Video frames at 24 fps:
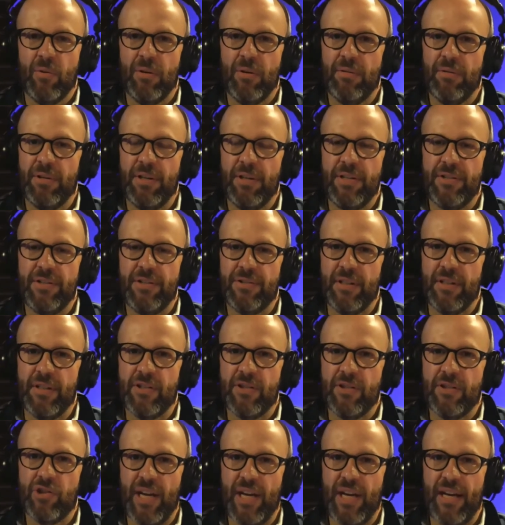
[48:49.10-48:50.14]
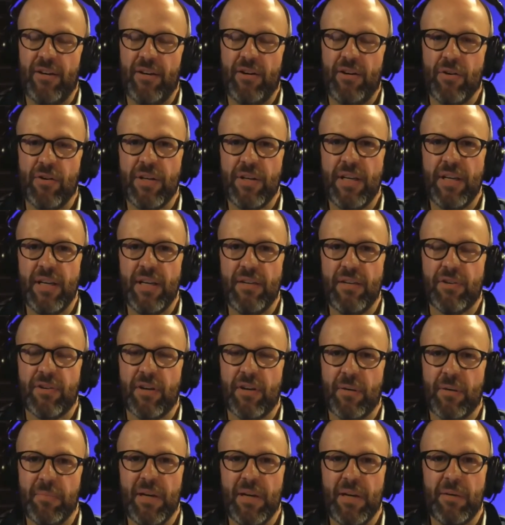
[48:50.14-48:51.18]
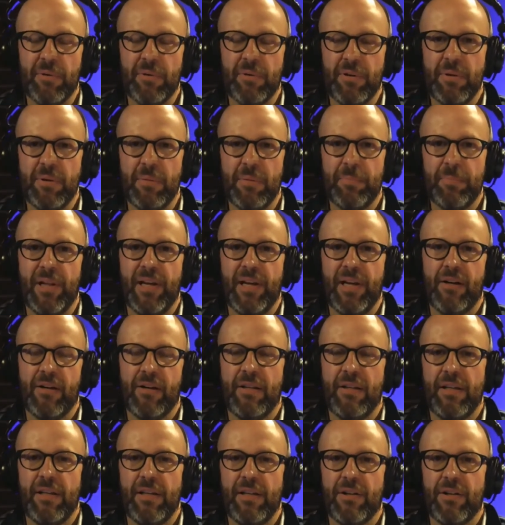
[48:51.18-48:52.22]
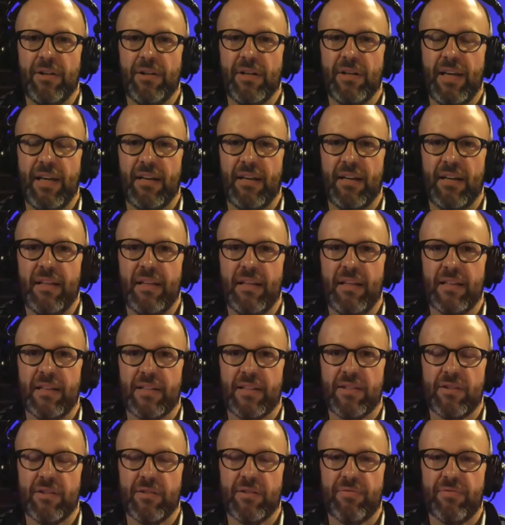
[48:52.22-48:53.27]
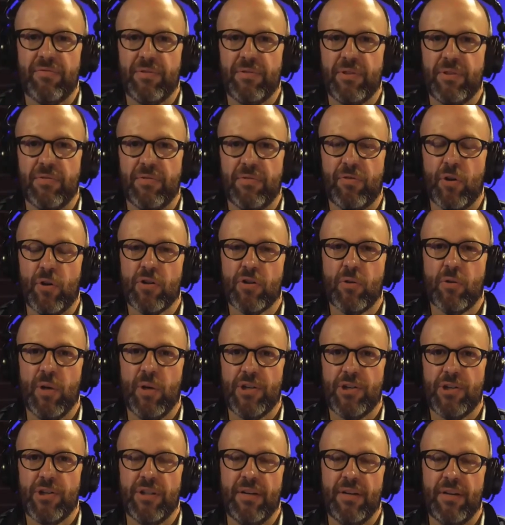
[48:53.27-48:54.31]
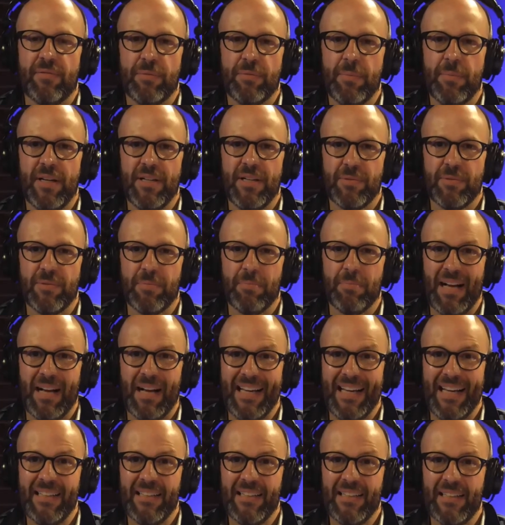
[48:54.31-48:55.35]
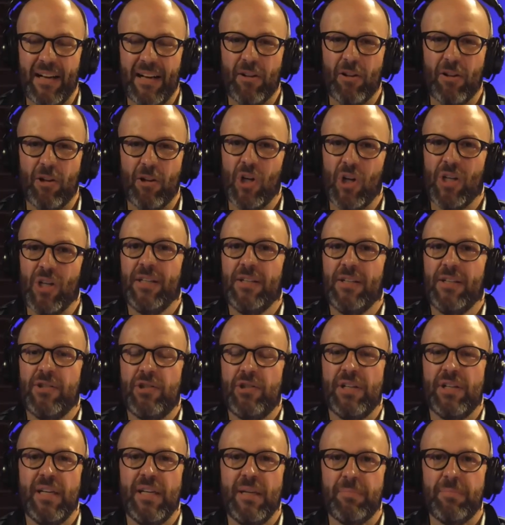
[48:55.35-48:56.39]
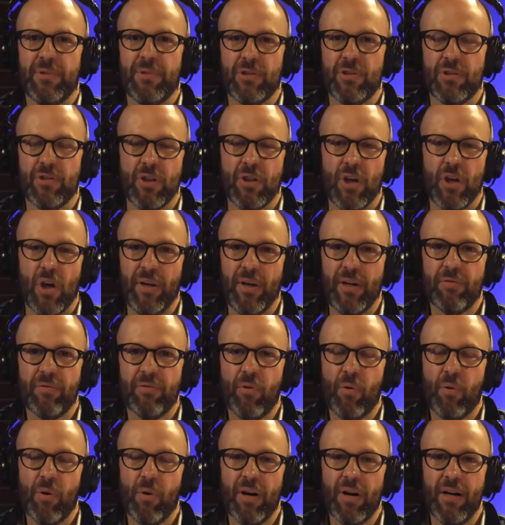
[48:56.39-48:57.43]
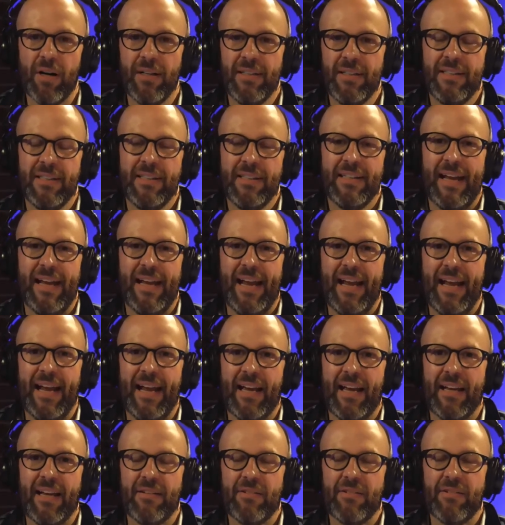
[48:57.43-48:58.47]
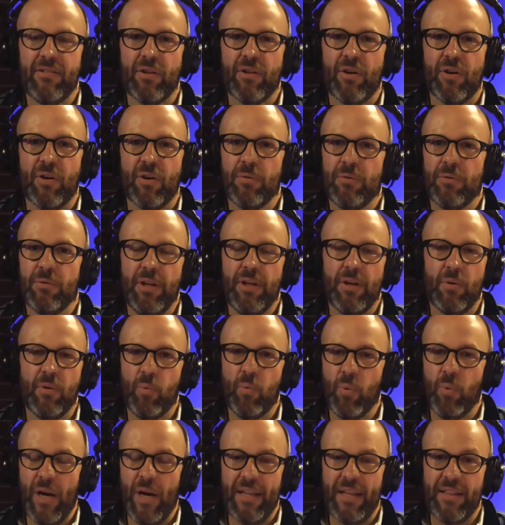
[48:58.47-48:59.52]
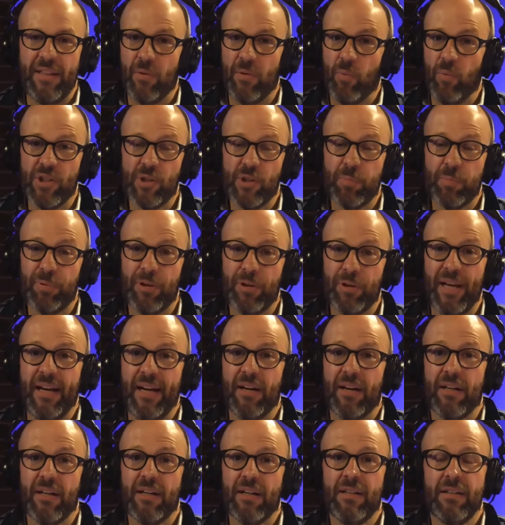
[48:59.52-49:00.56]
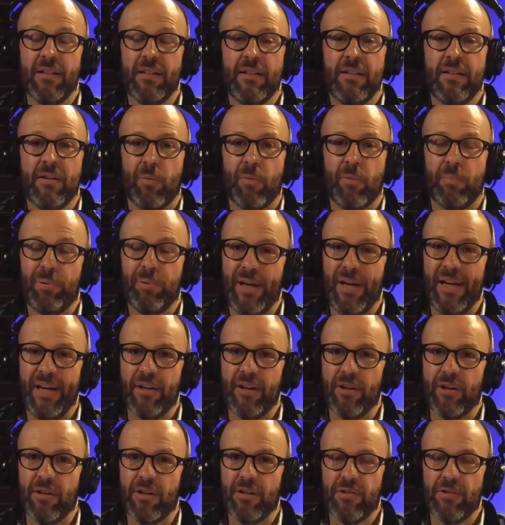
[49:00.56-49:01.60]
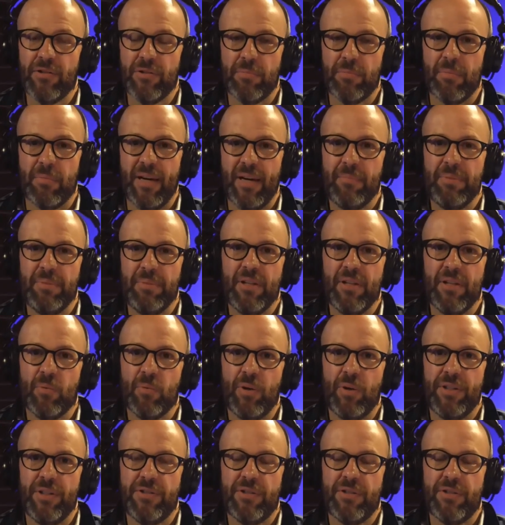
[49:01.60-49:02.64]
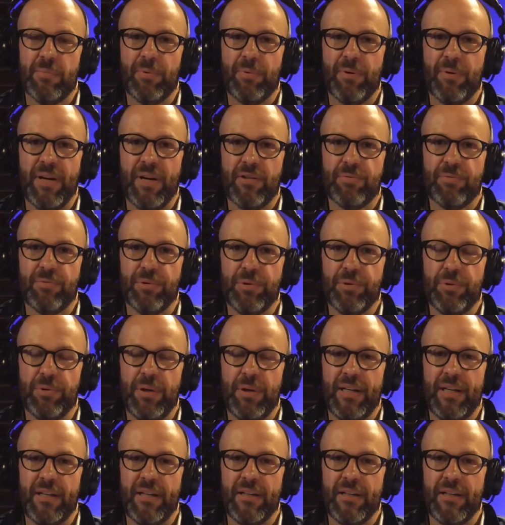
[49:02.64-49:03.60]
is is Shannon O'Keefe going to be able to be Player of the Year again? I think that's the the first question in everybody's mind. How long can she keep this going for? And so you know, and then which player or players might be the ones to break through and